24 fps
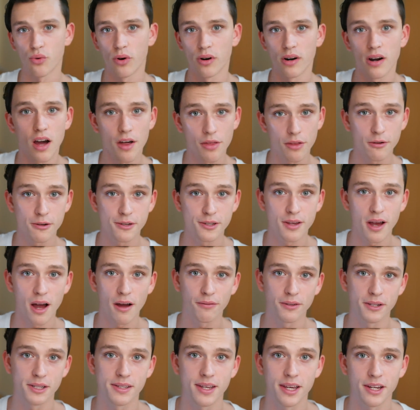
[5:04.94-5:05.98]
or other
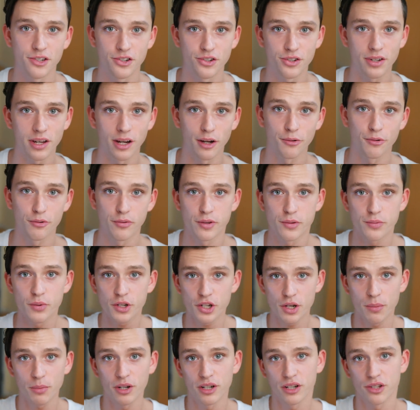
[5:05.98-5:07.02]
Southeast Asian countries,
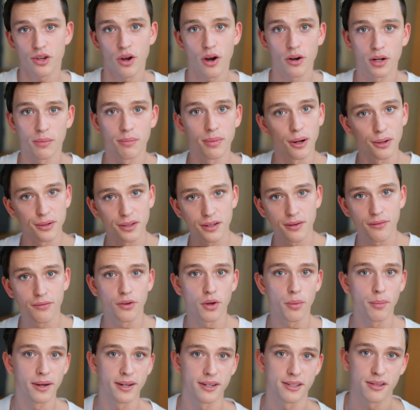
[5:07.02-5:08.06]
which I'm going to talk about in a
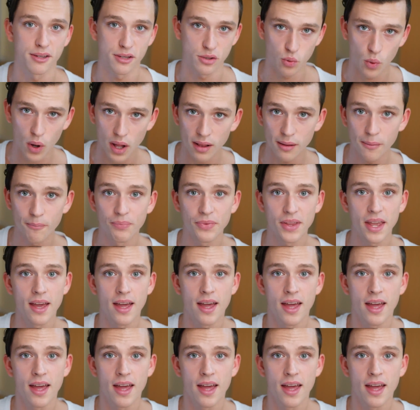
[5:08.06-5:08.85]
few minutes as well.